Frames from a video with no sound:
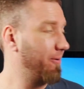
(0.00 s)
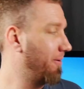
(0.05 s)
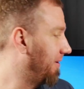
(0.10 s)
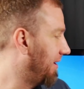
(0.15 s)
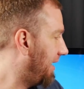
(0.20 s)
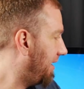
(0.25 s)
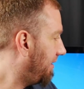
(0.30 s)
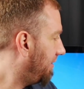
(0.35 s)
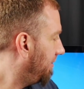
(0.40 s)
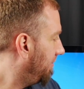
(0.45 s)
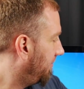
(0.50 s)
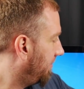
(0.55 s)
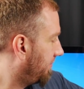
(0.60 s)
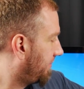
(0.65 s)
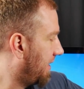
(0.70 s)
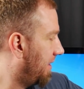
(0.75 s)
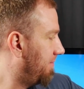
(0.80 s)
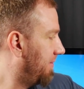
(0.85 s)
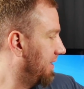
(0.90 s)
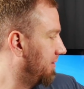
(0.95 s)
we are. We've
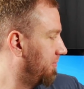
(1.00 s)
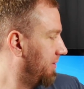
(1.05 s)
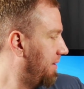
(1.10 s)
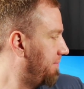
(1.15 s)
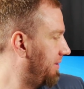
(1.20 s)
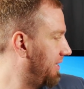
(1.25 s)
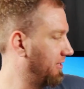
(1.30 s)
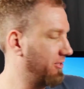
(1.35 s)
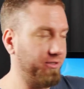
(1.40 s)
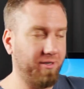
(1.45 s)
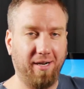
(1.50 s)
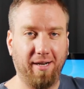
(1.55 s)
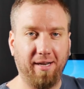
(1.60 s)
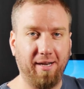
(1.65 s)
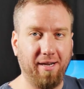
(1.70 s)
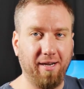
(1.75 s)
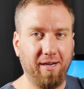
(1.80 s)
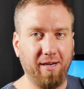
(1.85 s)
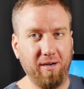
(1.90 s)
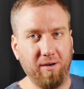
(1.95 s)
got my wet bench right
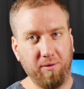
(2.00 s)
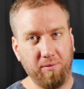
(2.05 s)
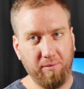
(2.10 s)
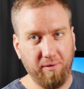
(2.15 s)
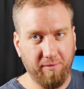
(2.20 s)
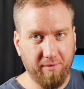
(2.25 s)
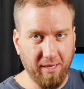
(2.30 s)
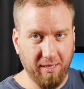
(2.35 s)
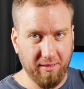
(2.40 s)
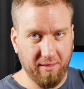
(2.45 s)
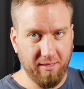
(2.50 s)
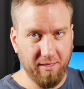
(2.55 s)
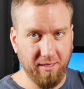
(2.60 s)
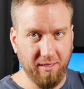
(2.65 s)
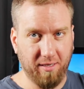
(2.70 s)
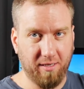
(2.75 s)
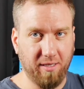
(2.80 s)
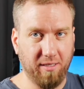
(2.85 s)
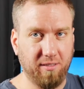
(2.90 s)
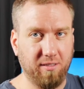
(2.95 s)
here. We've got
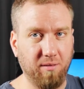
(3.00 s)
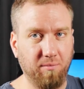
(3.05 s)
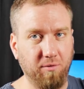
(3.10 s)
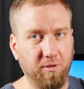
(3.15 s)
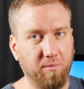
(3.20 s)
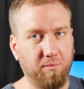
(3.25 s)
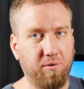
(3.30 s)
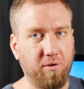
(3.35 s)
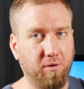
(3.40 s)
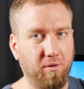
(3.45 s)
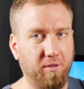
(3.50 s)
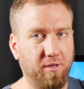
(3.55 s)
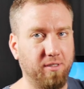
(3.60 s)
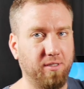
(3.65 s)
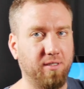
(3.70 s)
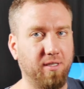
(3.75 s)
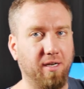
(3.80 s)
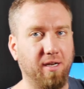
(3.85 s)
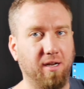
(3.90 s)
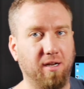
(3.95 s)
the custom loop cooler
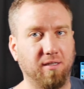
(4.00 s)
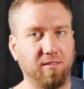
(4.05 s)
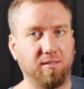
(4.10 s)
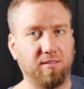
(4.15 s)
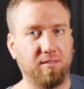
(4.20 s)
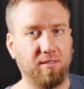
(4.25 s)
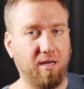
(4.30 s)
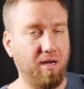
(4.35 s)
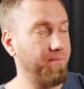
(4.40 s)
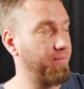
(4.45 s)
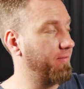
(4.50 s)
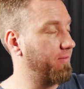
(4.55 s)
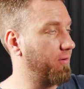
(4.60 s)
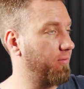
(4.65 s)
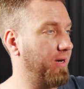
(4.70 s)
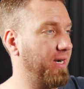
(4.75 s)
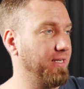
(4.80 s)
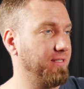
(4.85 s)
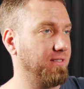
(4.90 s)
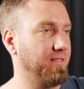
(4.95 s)
sitting on top of the
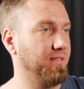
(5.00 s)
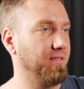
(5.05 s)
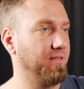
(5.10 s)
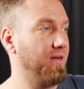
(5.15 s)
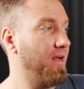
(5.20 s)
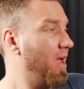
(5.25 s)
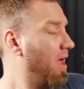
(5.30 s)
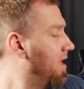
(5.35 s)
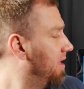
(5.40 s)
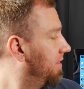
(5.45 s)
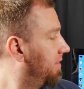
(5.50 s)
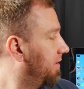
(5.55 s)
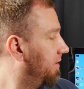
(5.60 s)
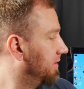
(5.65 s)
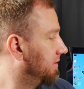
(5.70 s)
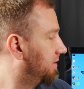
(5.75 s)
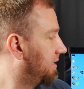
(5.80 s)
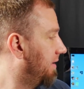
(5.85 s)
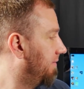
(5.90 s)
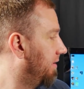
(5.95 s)
Ryzen
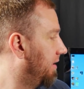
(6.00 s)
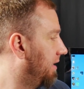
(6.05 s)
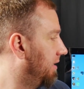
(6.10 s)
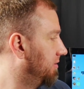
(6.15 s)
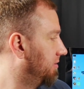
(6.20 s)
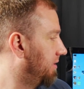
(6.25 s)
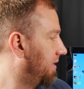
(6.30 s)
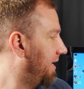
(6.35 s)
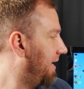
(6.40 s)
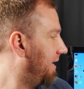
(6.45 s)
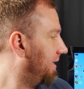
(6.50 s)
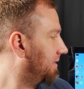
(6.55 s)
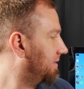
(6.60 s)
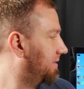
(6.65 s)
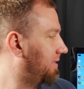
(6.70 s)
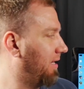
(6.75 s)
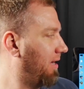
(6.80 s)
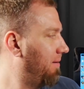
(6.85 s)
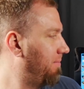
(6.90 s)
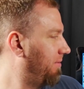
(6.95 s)

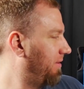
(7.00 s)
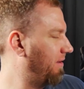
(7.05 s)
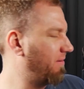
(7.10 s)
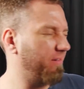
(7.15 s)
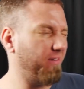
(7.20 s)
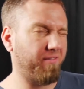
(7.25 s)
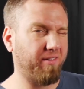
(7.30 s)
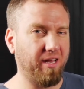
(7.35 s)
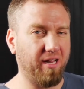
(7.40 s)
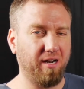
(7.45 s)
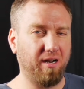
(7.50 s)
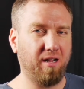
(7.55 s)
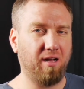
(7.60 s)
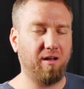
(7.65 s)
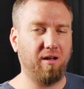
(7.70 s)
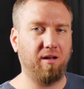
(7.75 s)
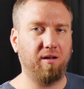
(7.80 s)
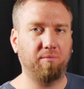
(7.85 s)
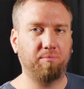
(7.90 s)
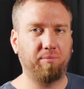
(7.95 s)
3700X. I believe I've got it
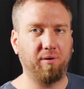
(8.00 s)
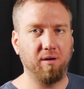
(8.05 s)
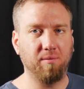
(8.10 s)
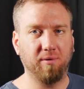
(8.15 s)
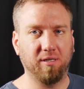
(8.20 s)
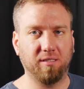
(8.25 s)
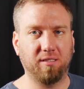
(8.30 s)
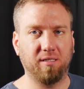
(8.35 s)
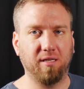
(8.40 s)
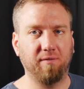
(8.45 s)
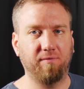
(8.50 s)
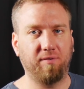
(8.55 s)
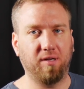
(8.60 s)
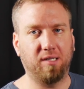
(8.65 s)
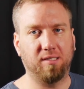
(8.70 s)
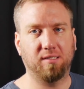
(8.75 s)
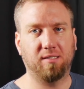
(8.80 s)
all pretty much default